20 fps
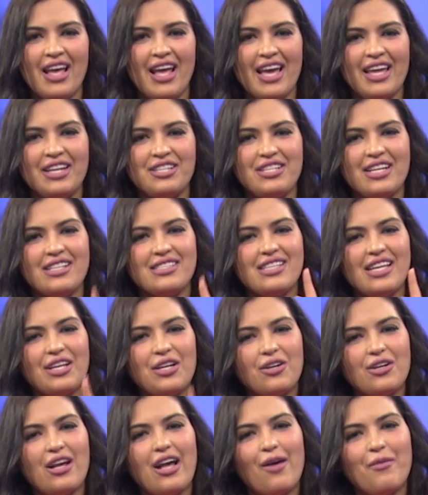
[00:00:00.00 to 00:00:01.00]
and a chance at
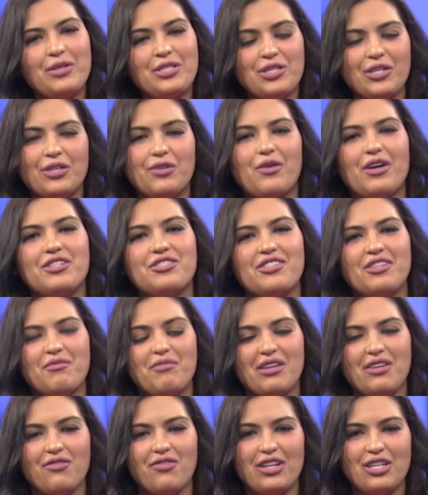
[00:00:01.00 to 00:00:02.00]
your comment or your question
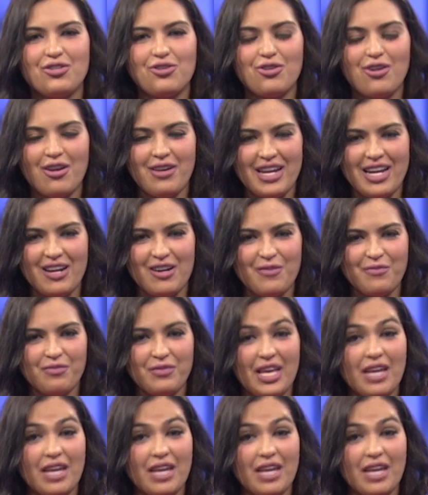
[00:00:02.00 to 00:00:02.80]
being featured on there.